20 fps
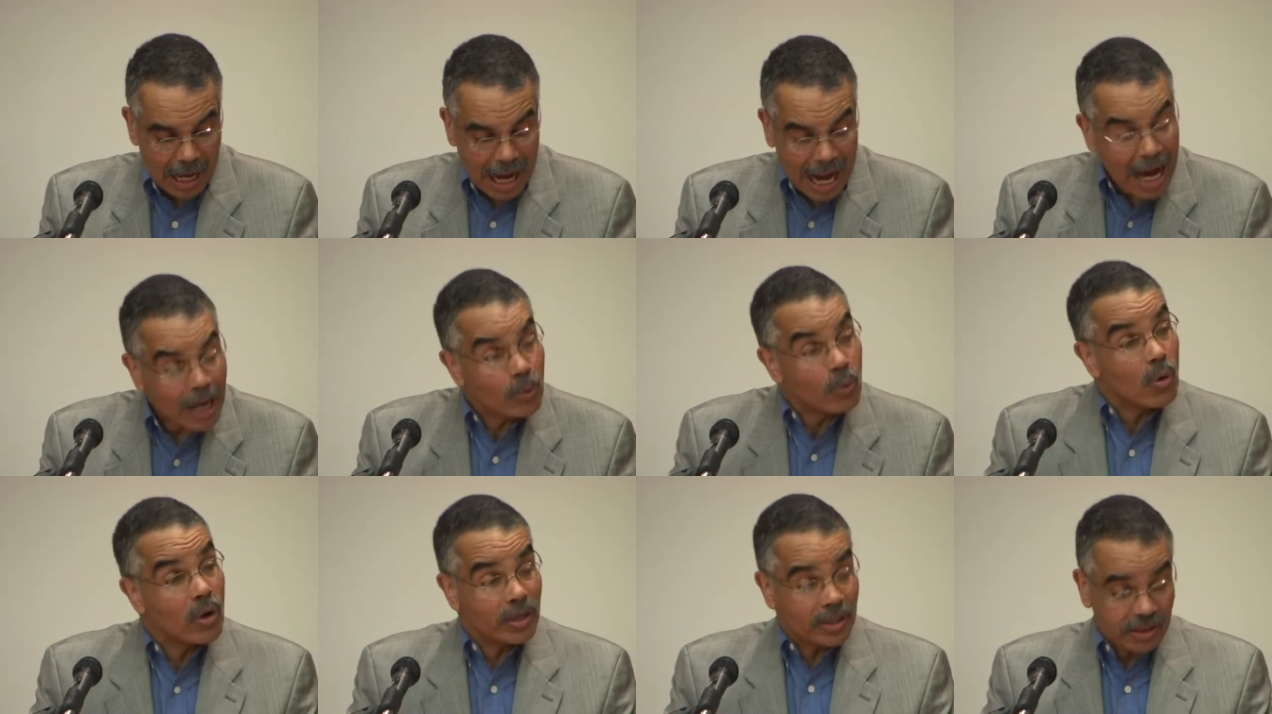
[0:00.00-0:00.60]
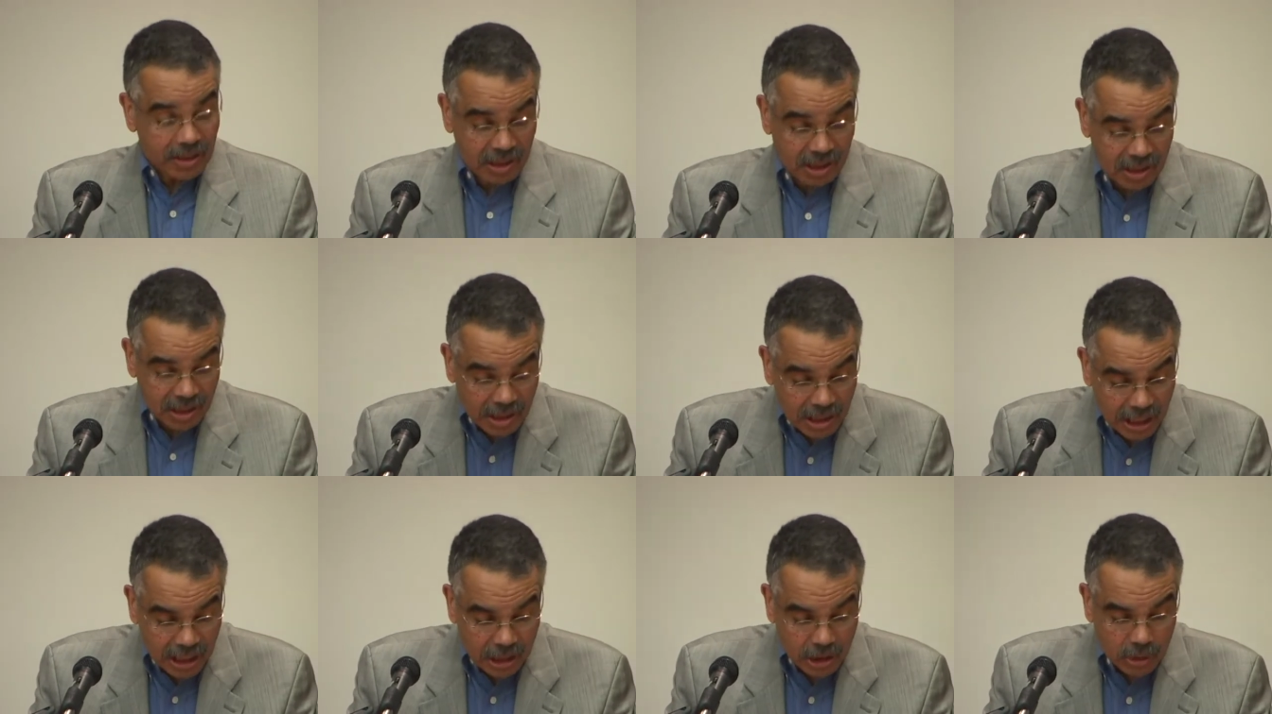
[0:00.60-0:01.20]
I wanted to
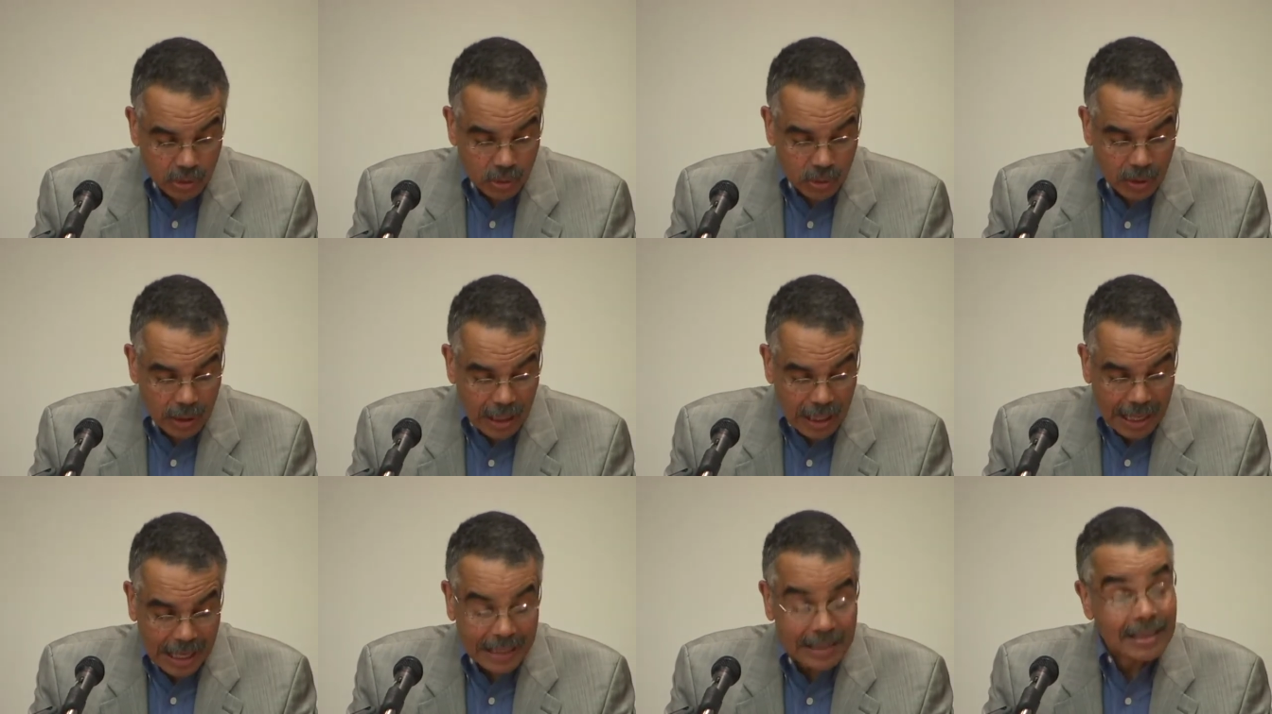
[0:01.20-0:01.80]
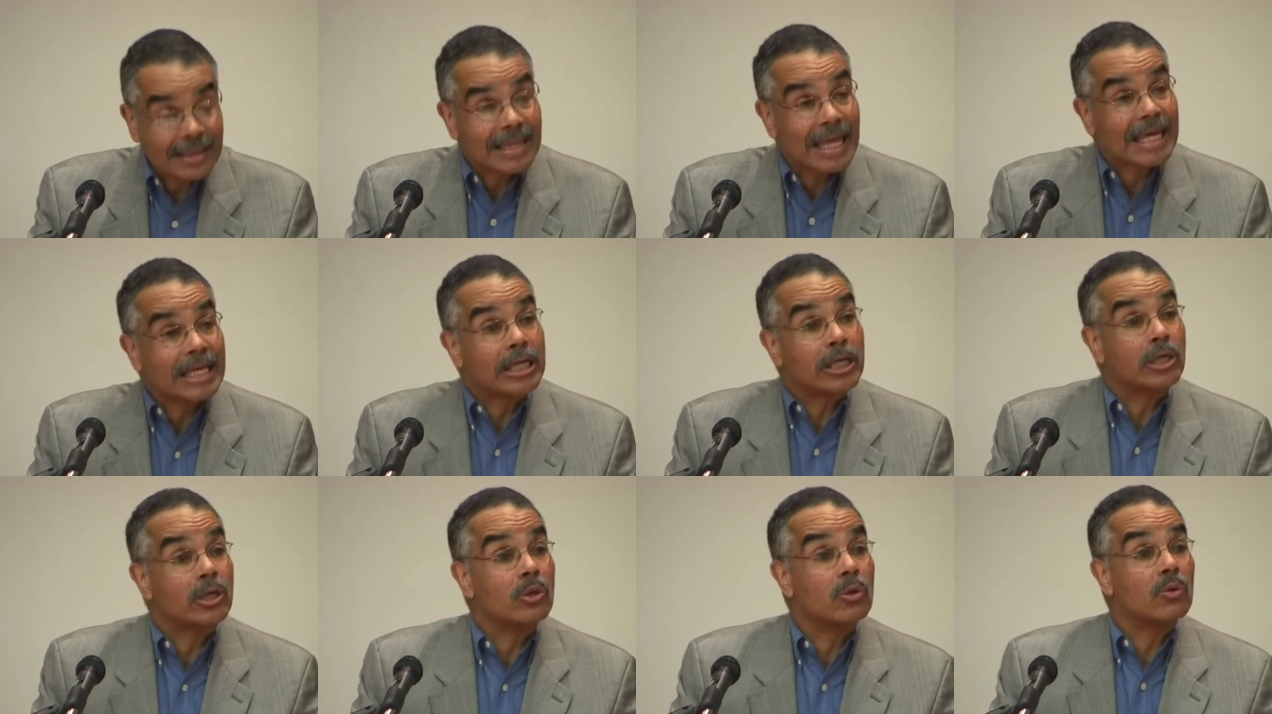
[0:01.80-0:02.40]
see you and
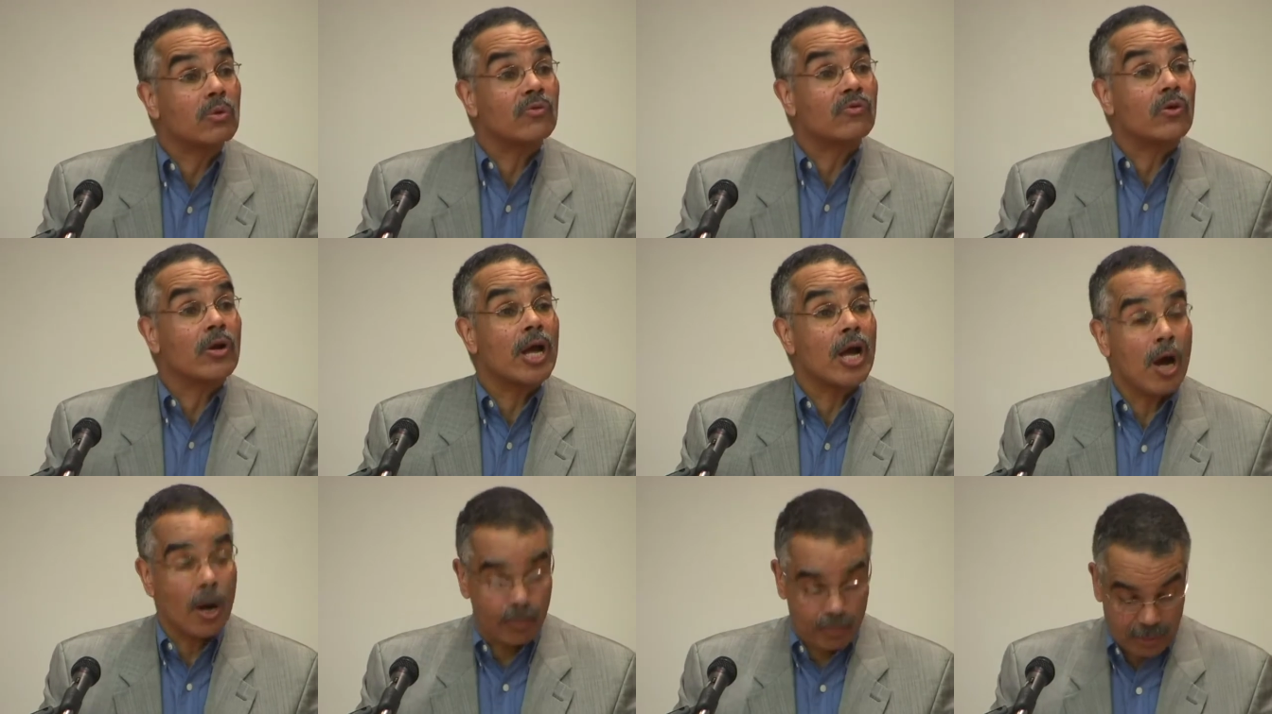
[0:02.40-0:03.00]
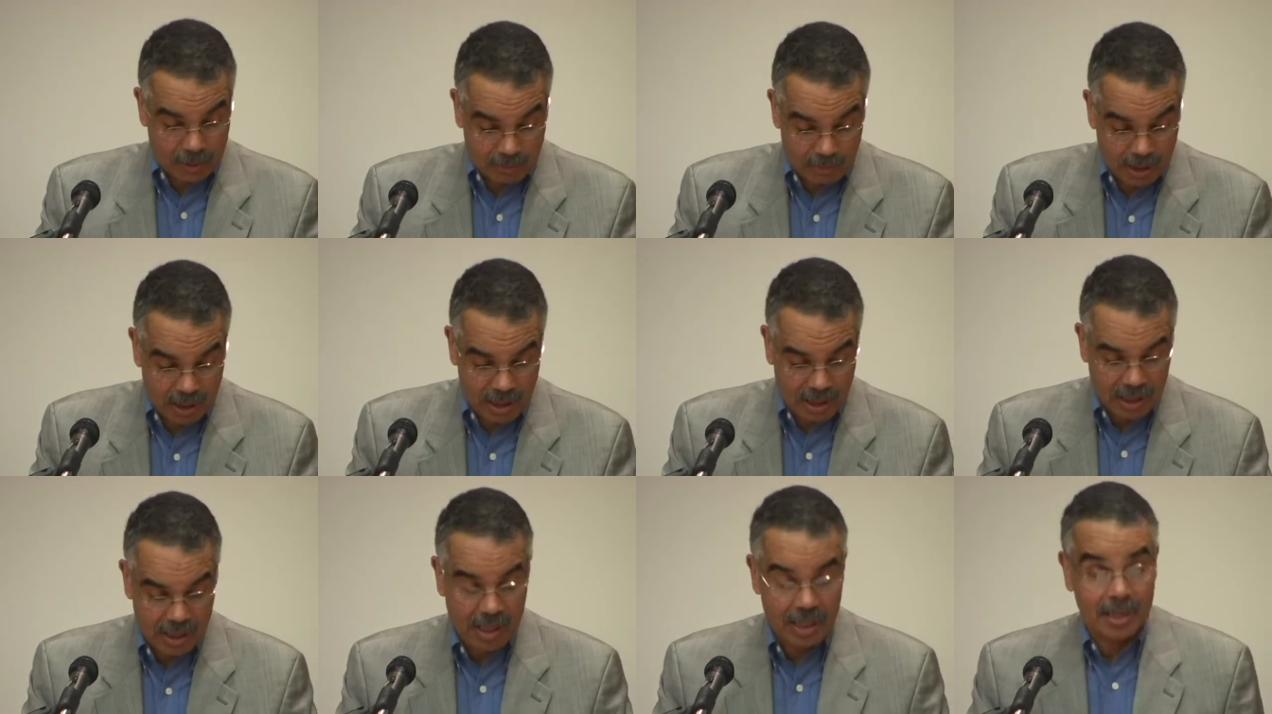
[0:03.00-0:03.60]
thank you for helping
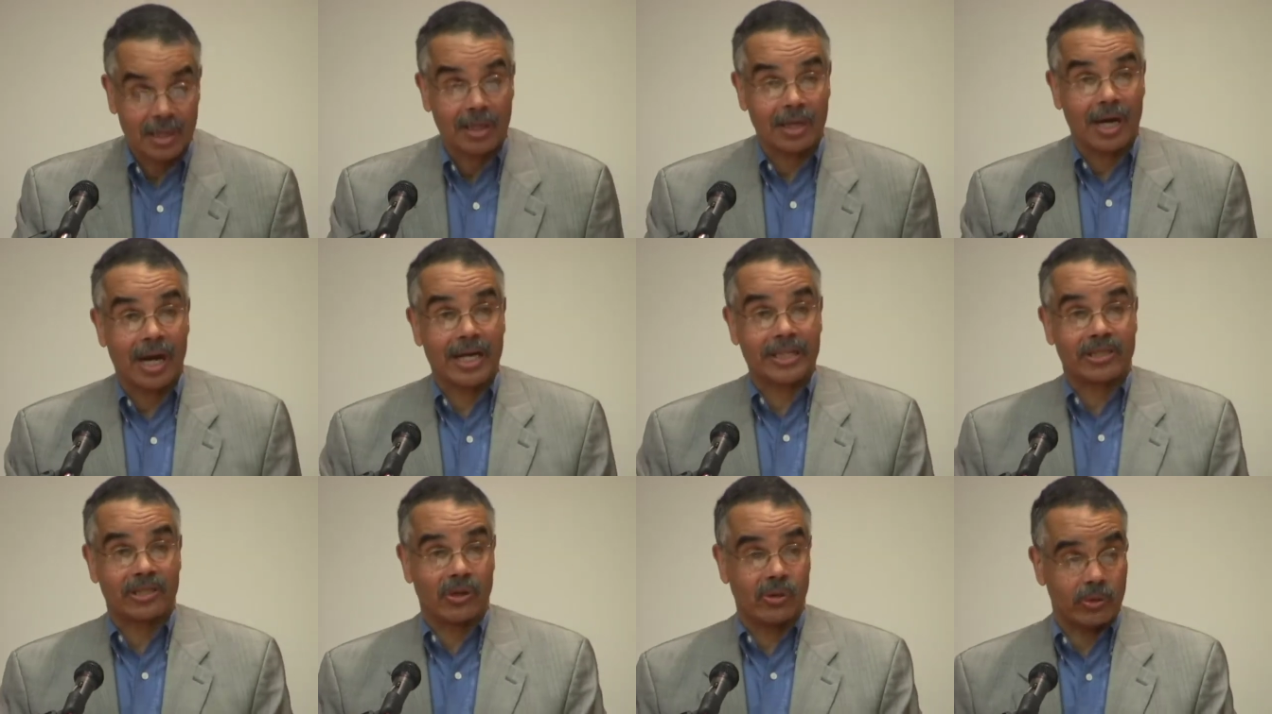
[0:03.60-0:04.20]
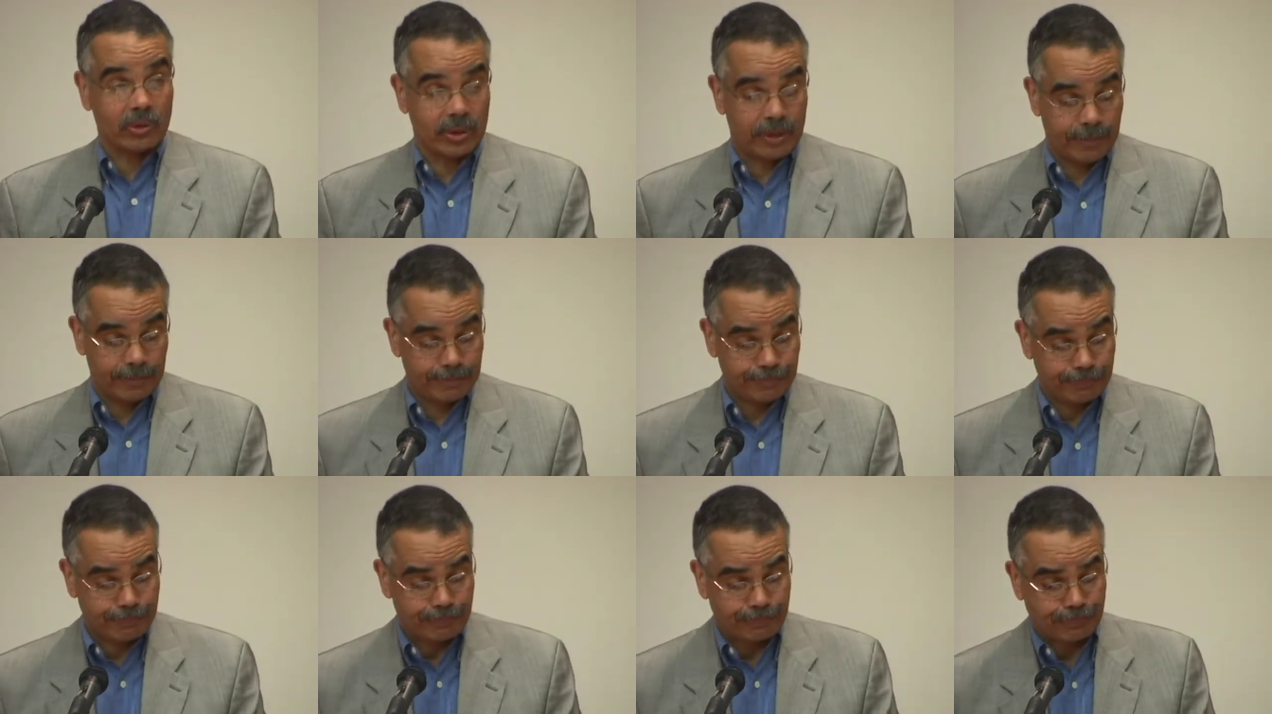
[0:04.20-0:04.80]
me, I told
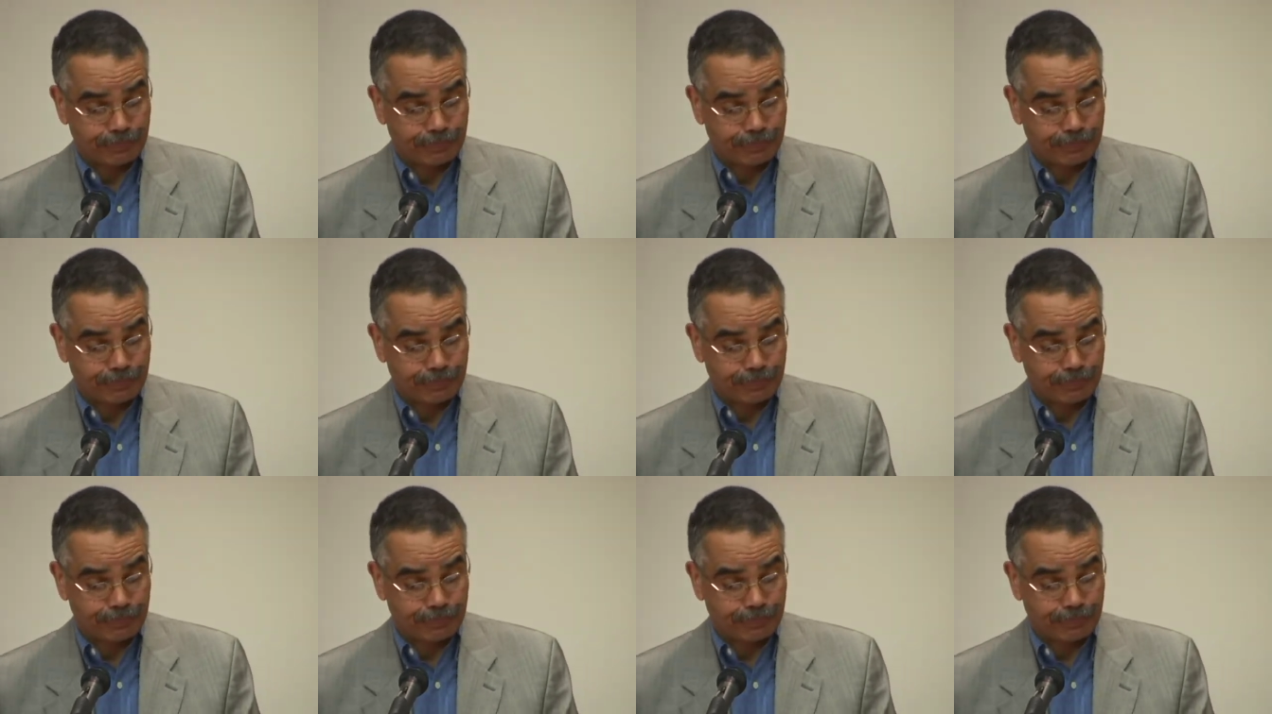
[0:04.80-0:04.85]
him.